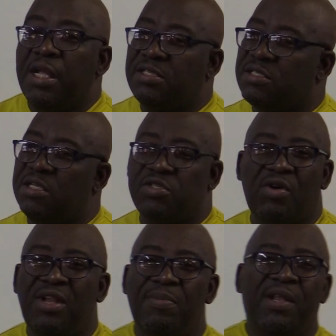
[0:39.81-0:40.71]
It's, it's
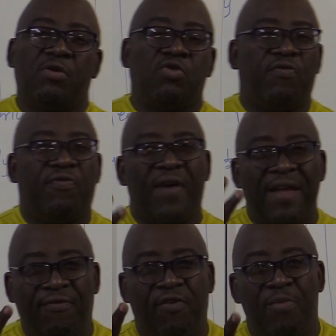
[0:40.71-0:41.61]
only made out of
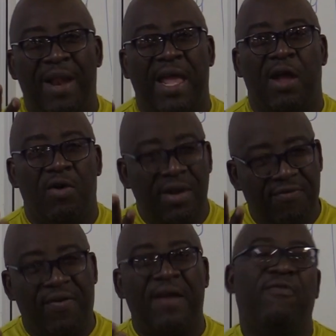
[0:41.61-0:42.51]
five formulae, only
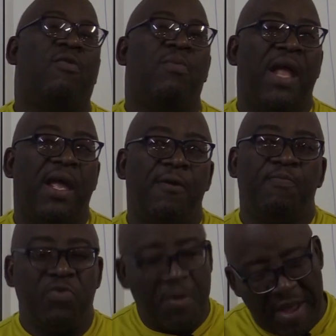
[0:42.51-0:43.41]
five formulae.
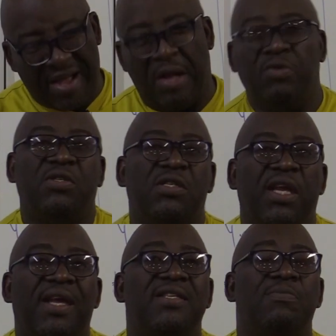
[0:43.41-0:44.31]
The background.
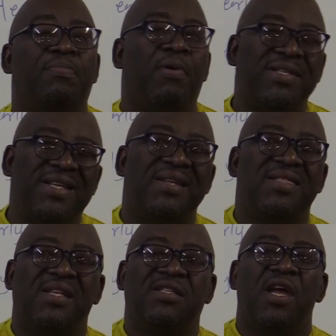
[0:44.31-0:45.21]
It is important
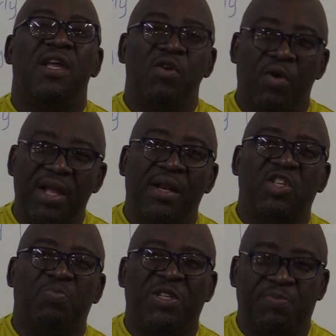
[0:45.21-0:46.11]
that your
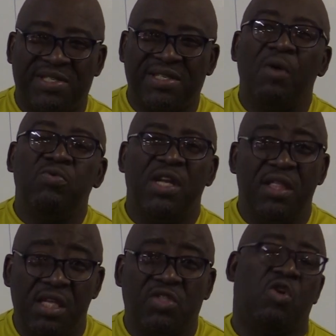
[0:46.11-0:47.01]
English must be sound
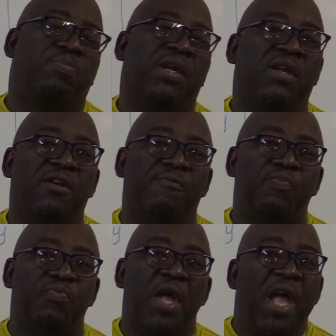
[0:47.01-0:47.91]
in this topic,
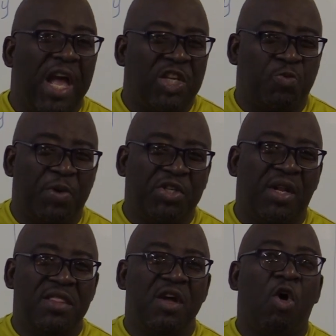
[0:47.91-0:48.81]

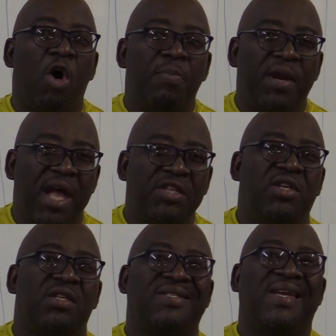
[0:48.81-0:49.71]
especially the
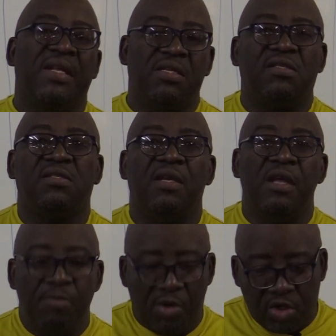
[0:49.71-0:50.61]
comprehension skills,
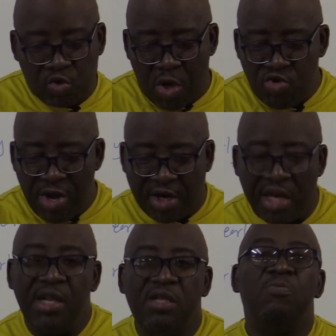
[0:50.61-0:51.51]
because what you
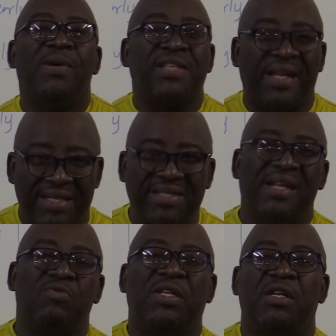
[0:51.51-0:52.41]
read, you must
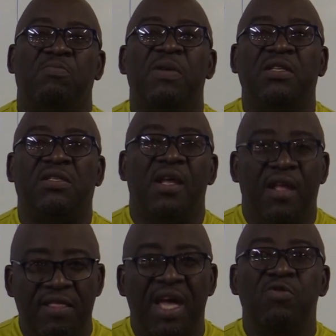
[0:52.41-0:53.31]
understand what it means,
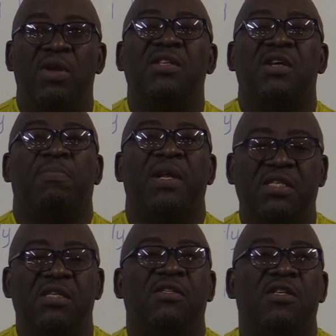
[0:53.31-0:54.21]
then you
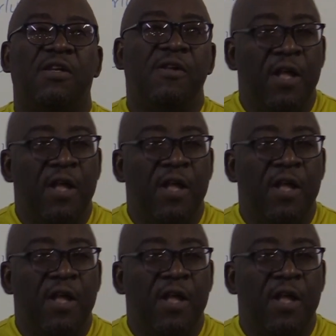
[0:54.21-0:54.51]
interpret it.